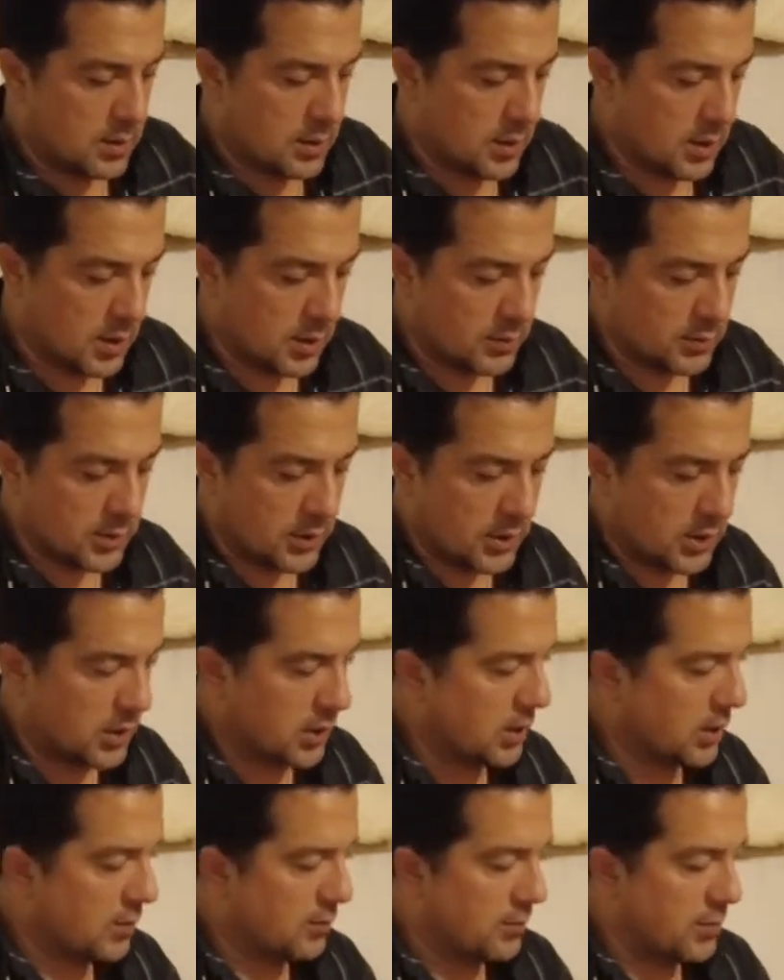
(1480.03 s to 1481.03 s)
Now that I
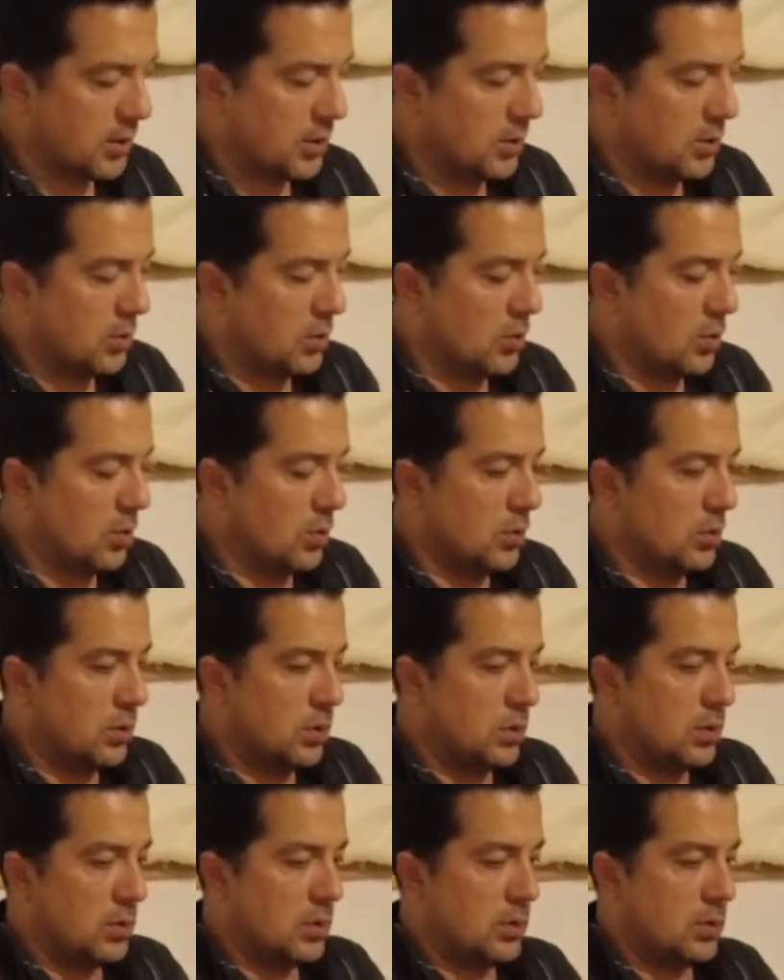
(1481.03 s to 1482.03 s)
have my hole
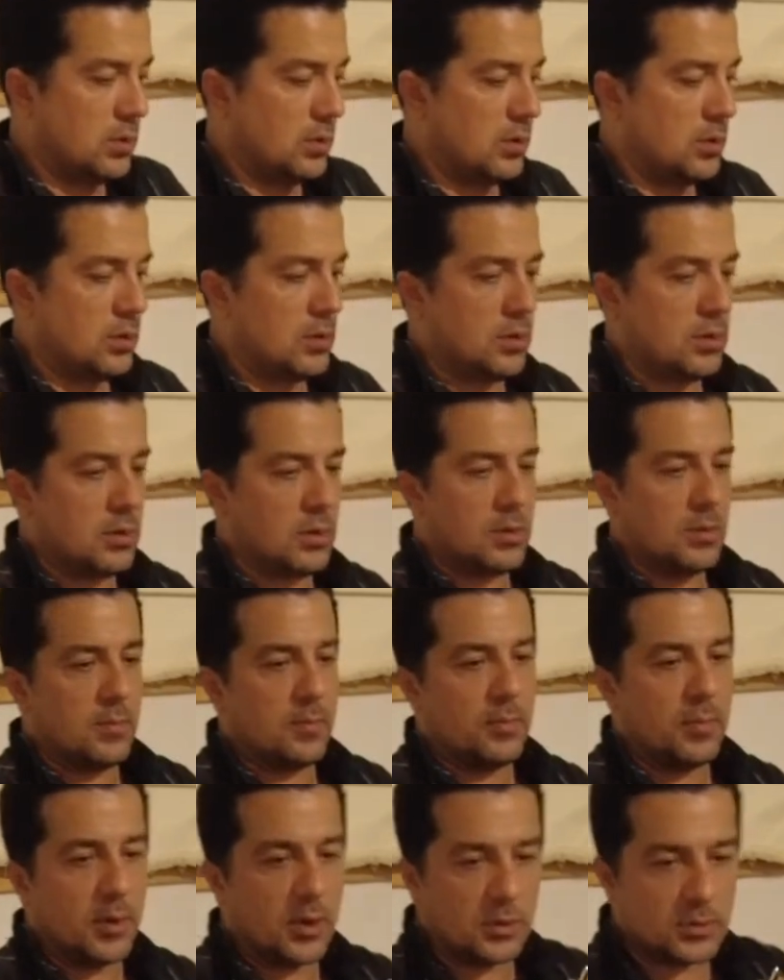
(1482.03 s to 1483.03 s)

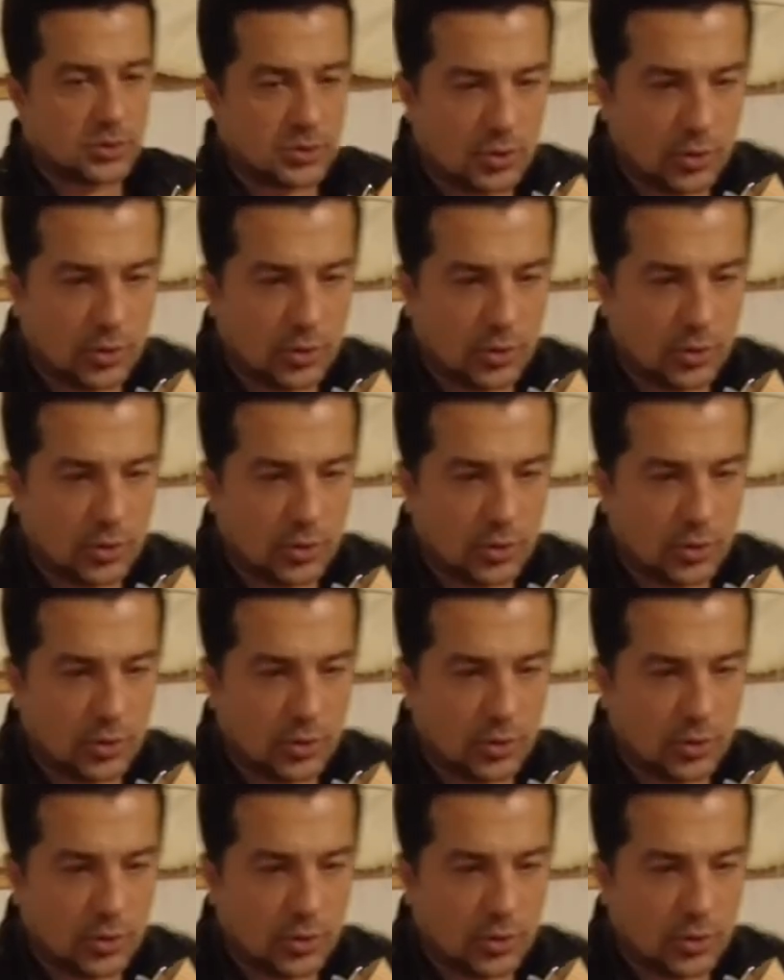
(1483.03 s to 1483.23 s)
punched